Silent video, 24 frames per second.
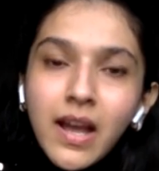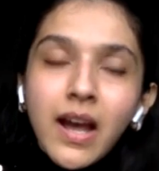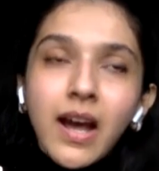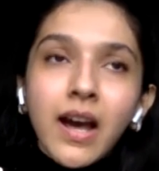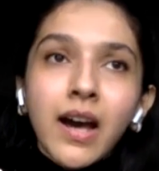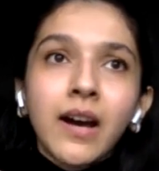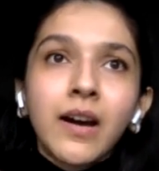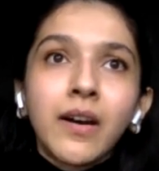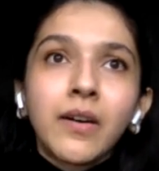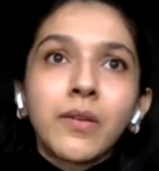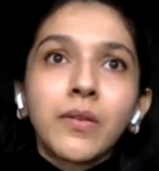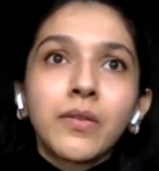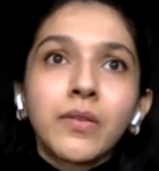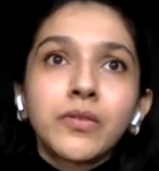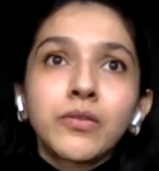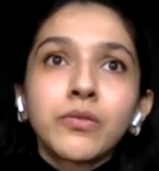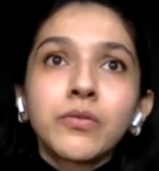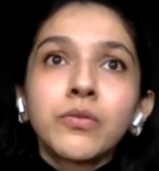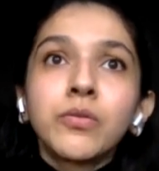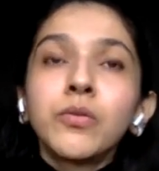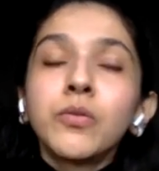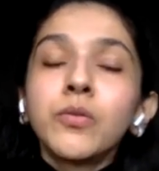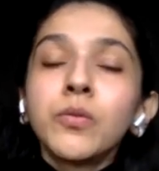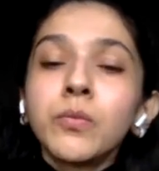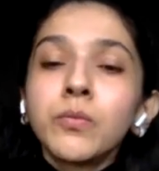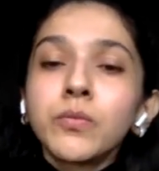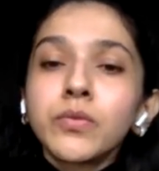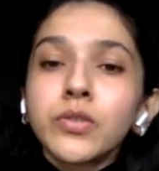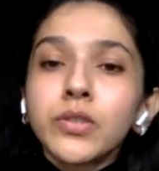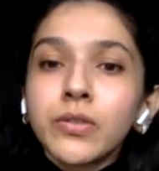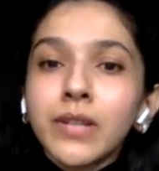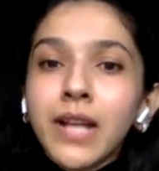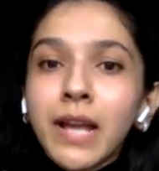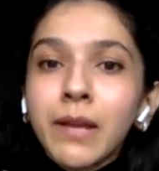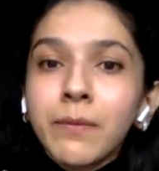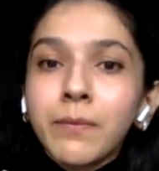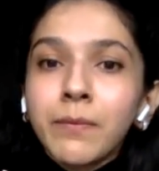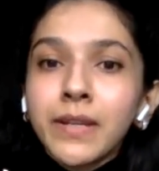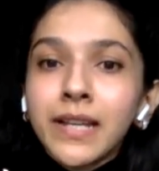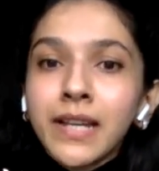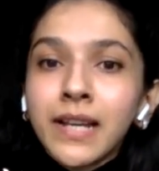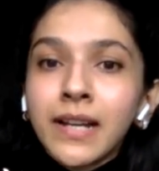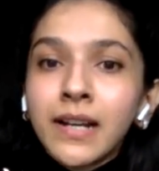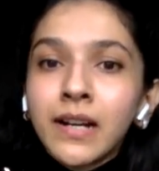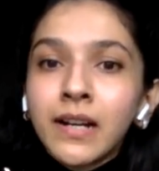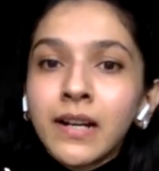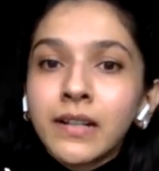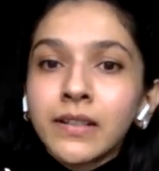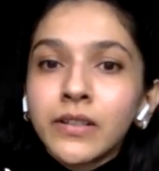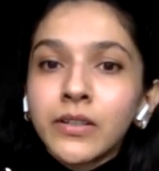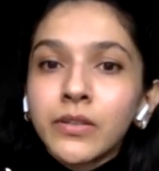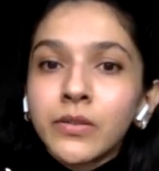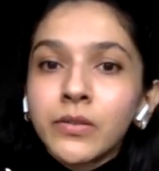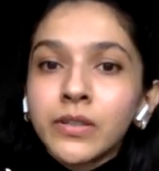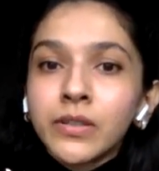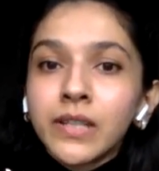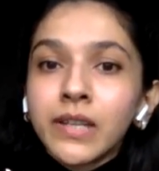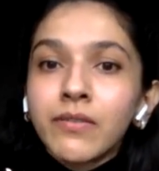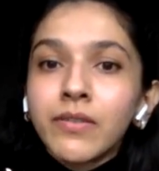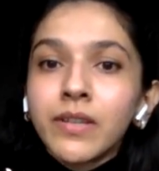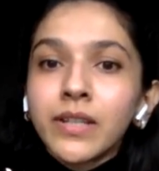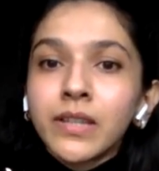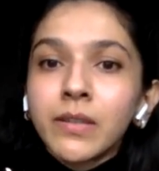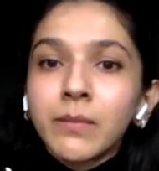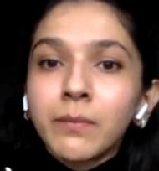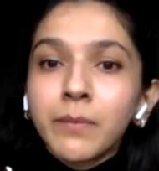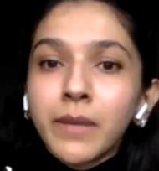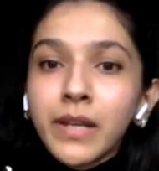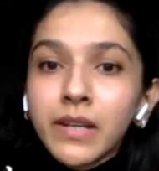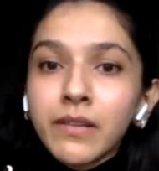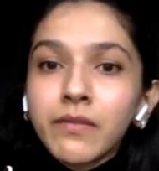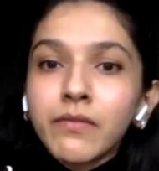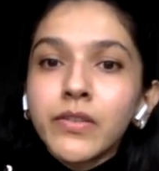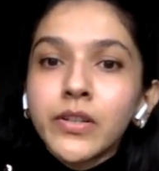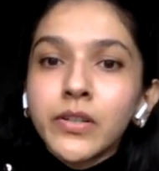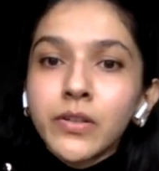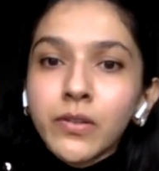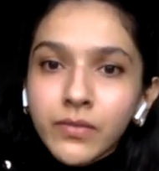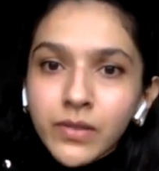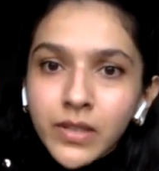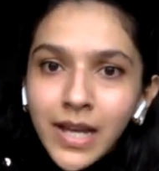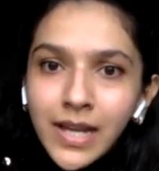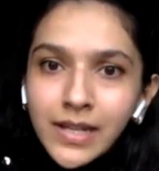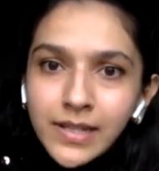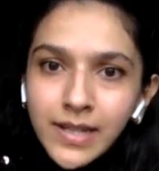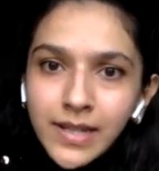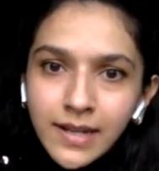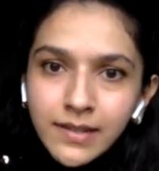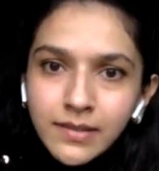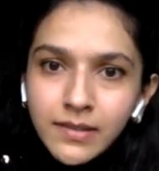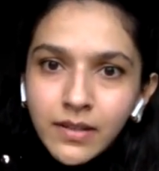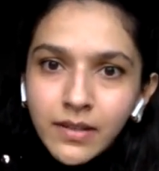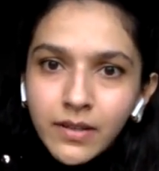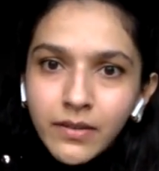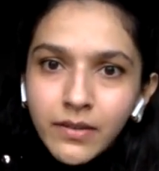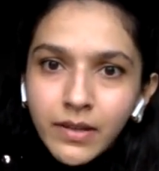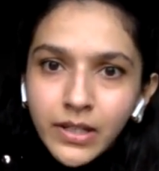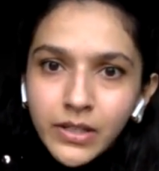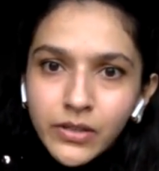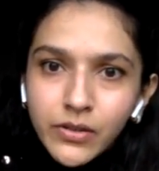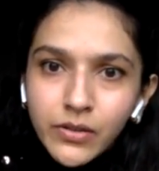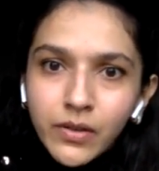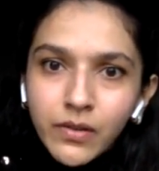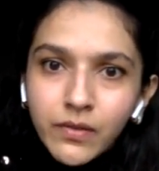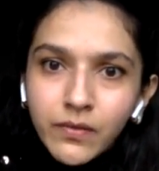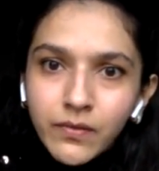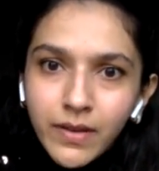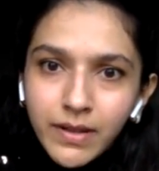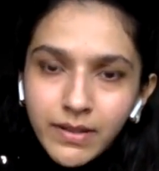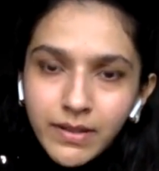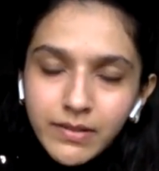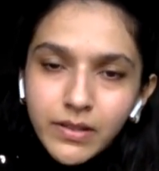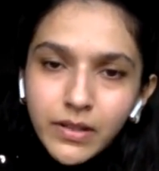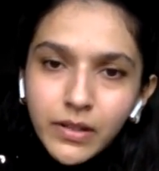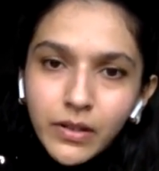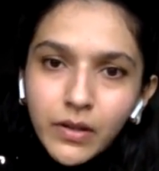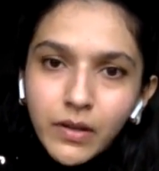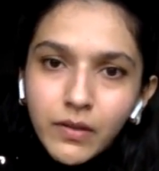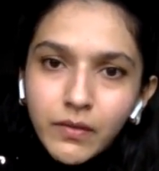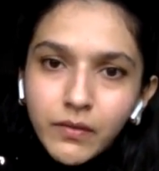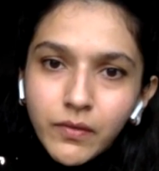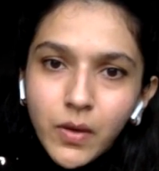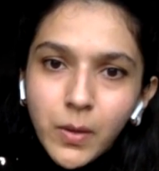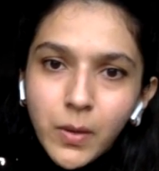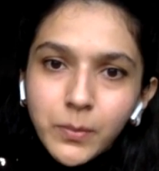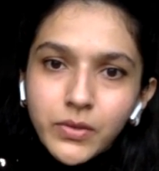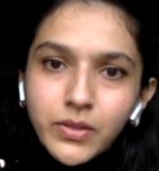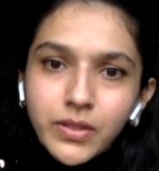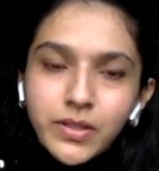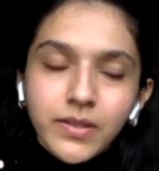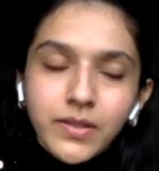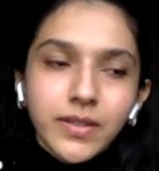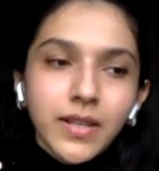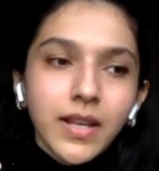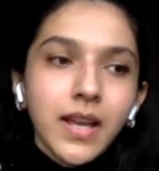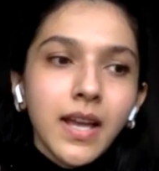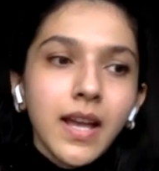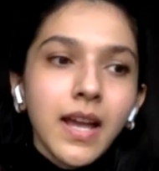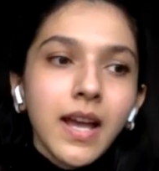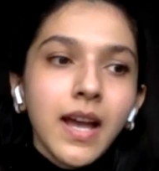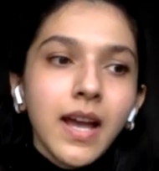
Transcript: To whom should I be, giving the benefit of that acceleration of vesting of options?